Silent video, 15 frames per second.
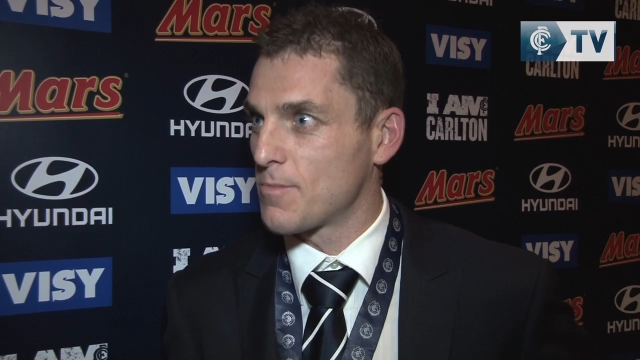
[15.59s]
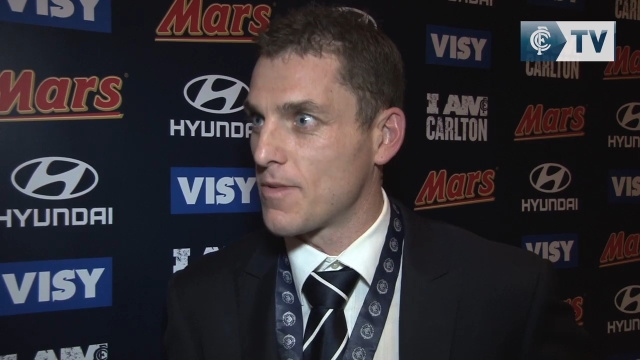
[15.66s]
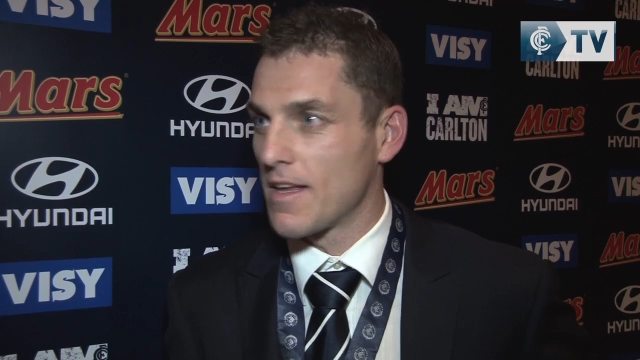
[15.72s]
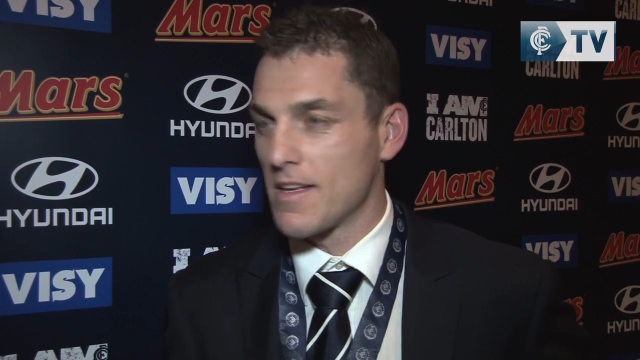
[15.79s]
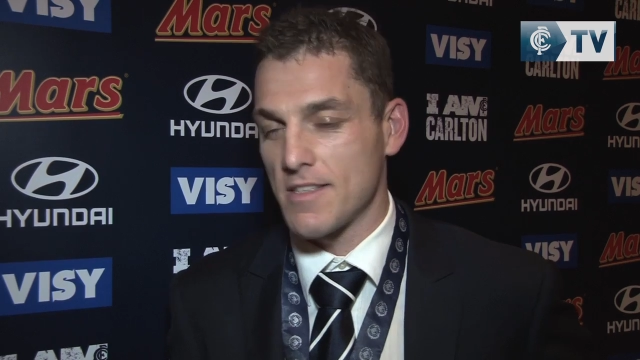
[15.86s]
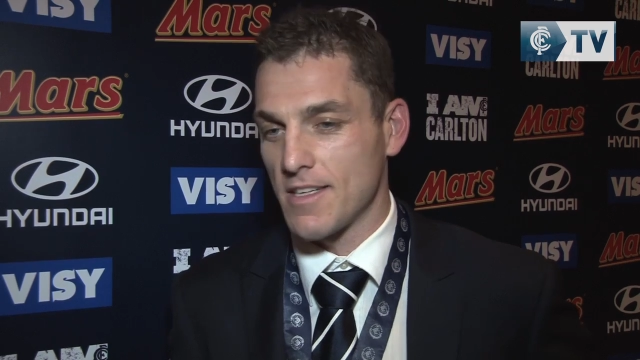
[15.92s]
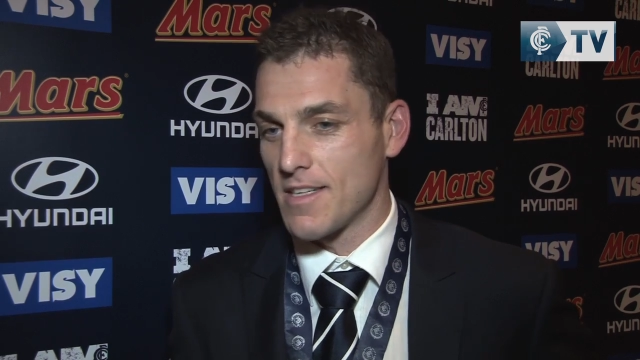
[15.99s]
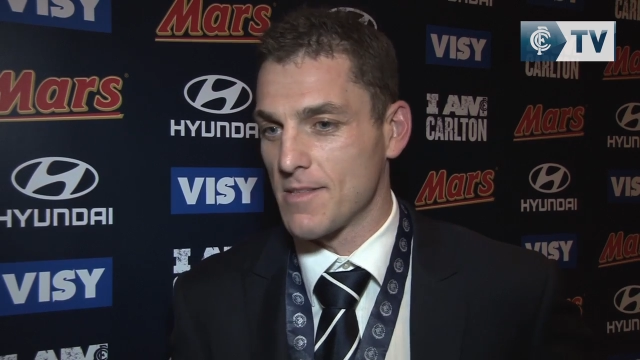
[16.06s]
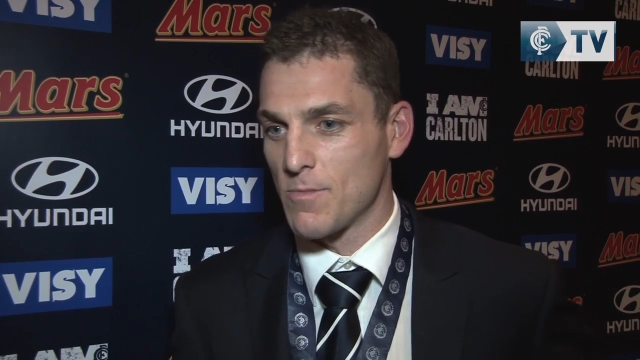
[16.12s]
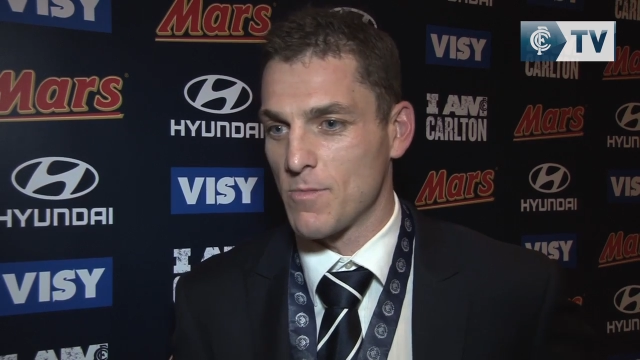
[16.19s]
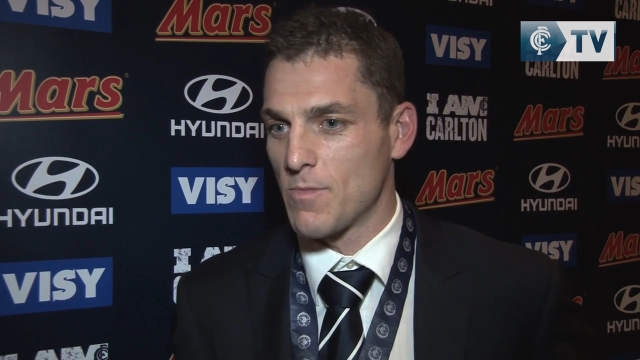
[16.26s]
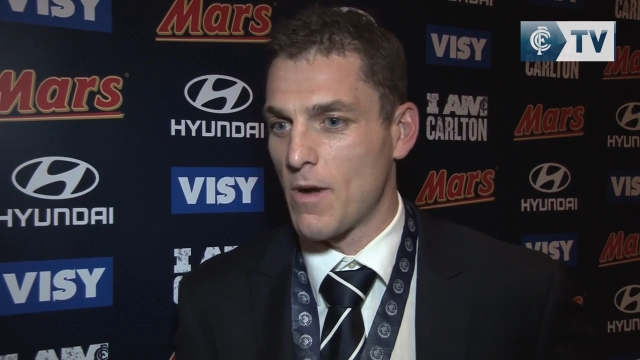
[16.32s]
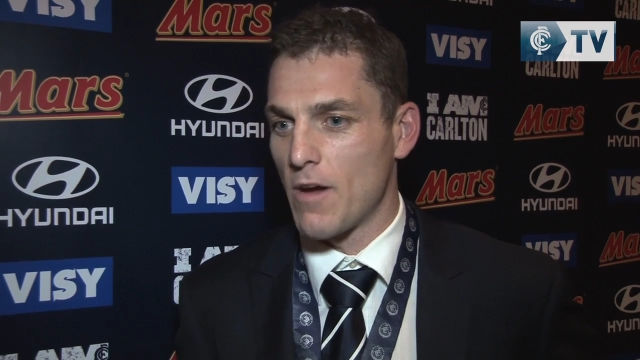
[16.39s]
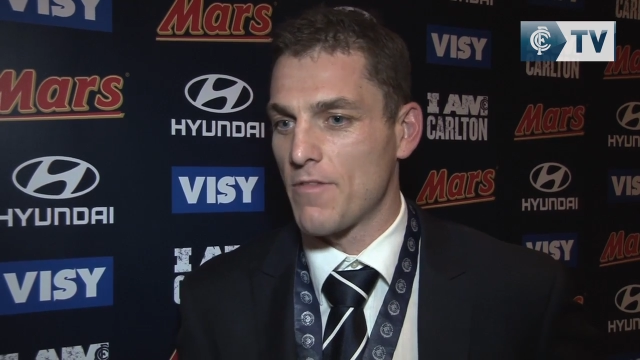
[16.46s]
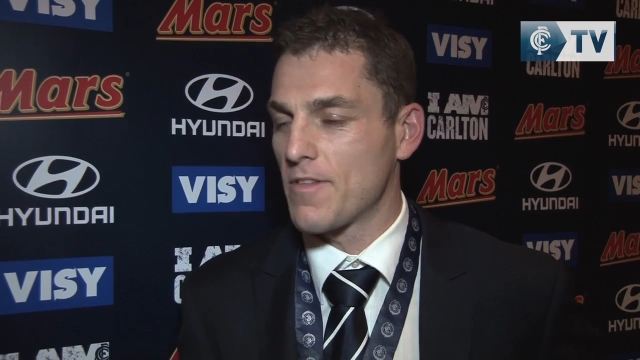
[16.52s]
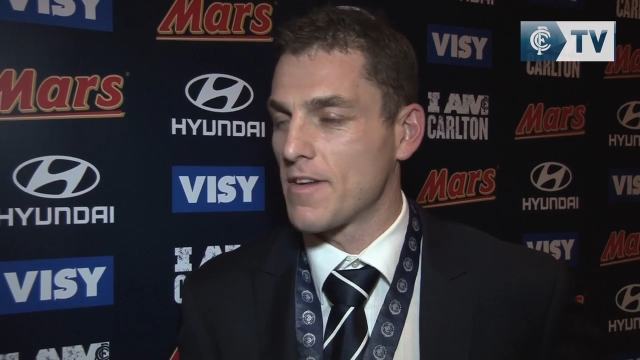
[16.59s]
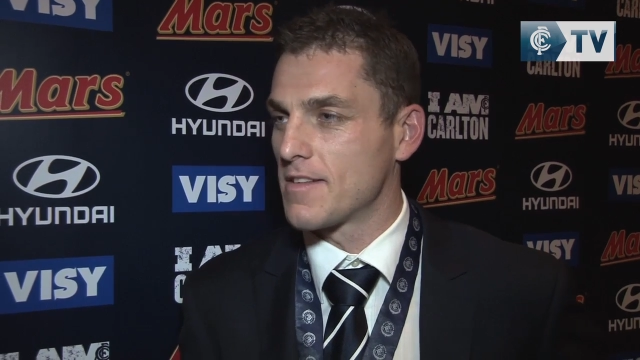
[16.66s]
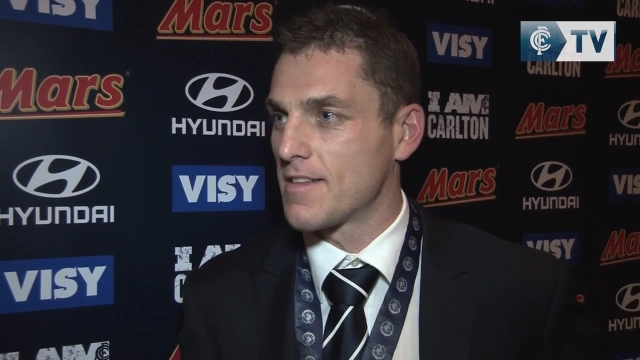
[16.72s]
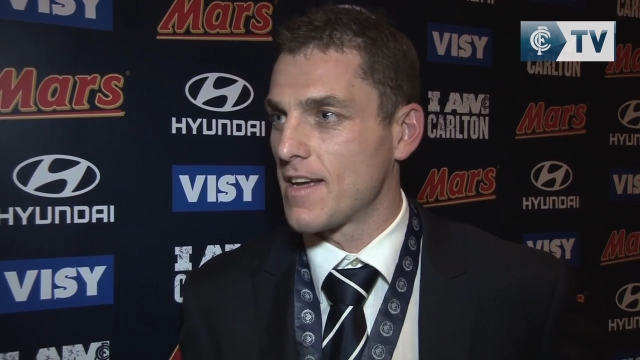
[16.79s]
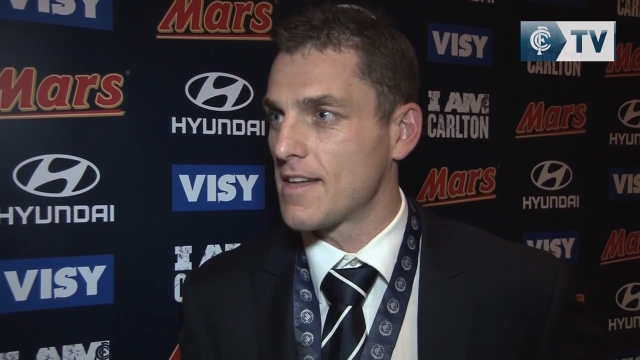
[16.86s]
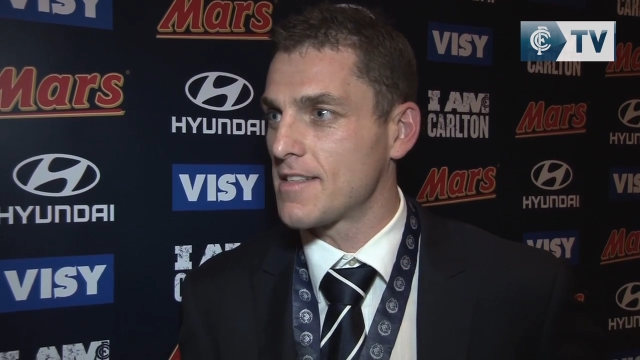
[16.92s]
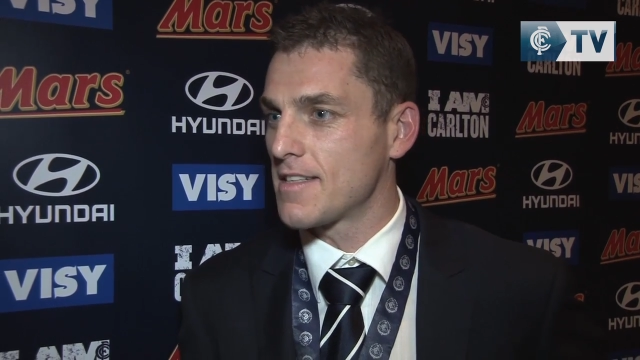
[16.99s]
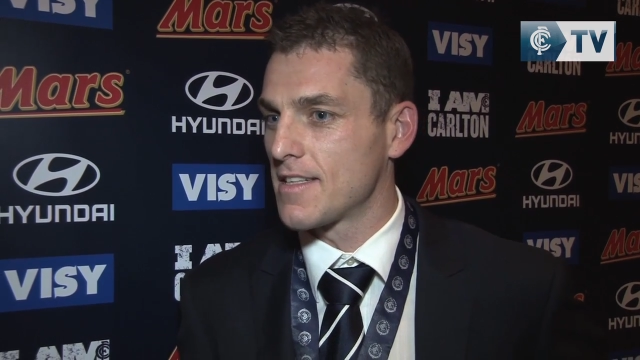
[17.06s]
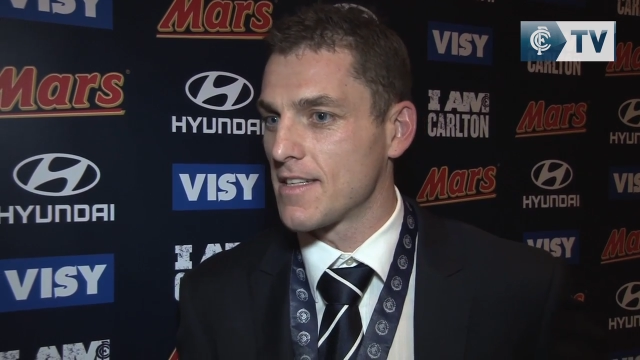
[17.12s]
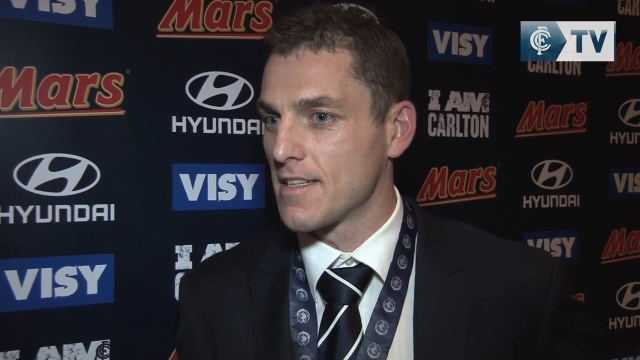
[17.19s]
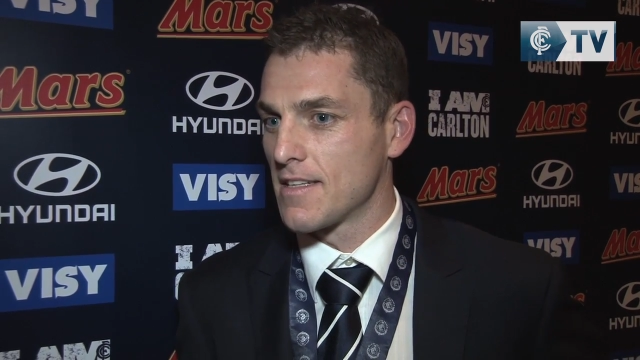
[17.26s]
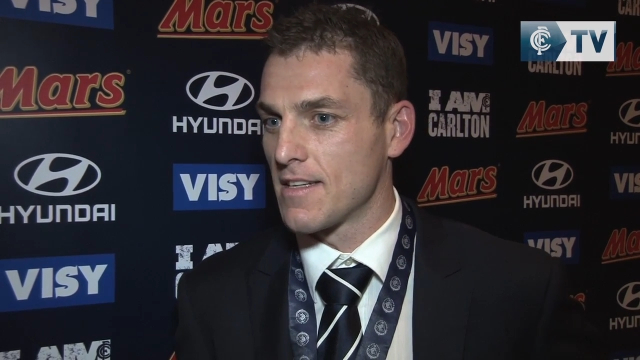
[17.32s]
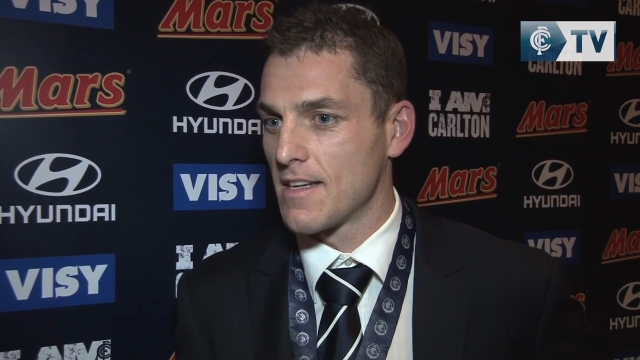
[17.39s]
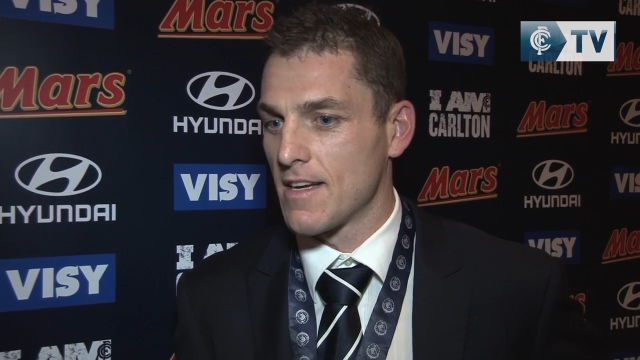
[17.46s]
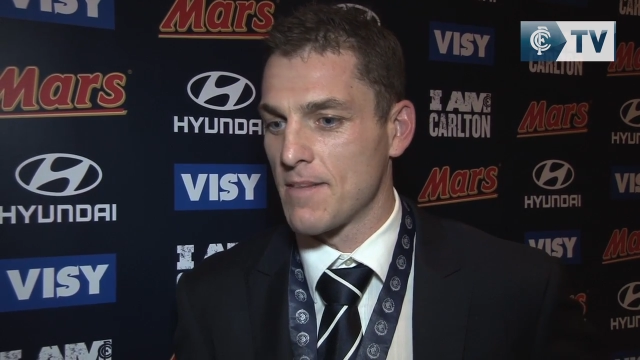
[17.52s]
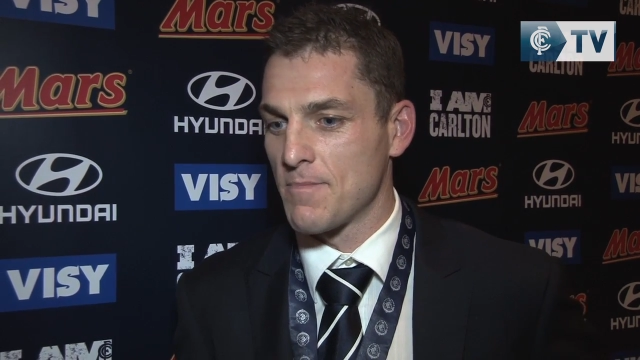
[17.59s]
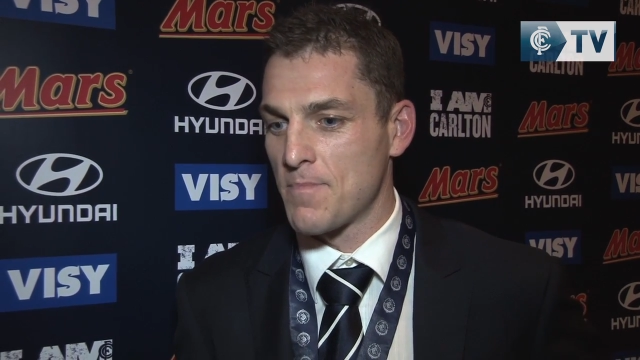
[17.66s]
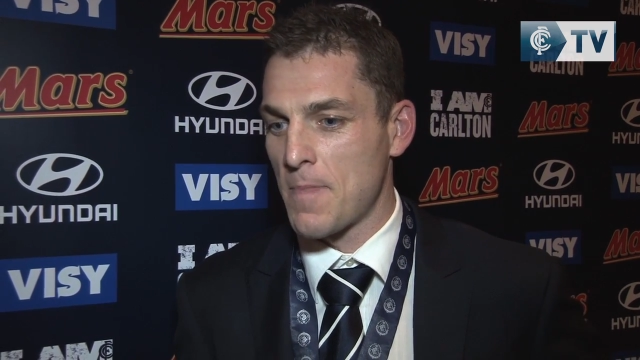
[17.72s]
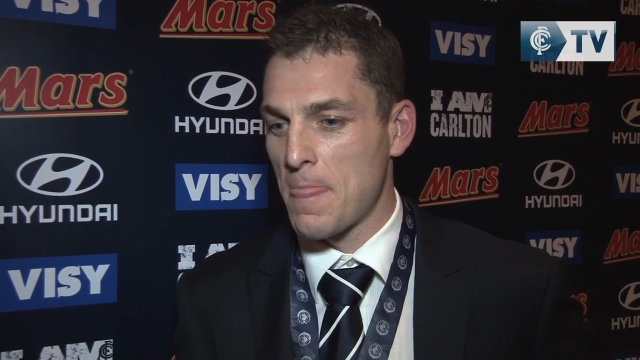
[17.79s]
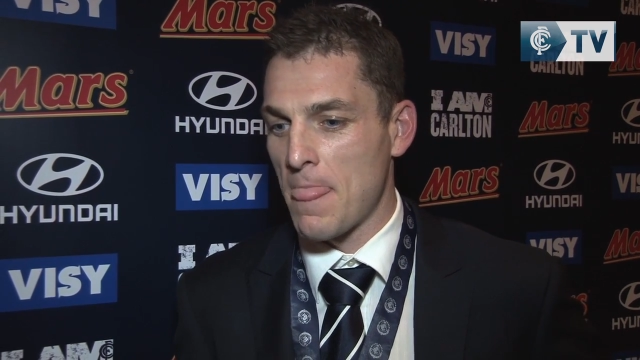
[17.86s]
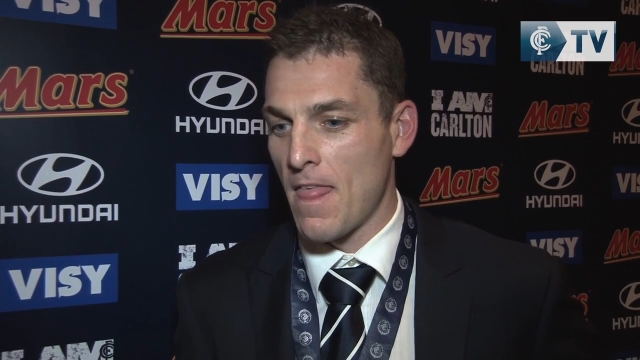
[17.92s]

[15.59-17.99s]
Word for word: their season both fantastic, and um,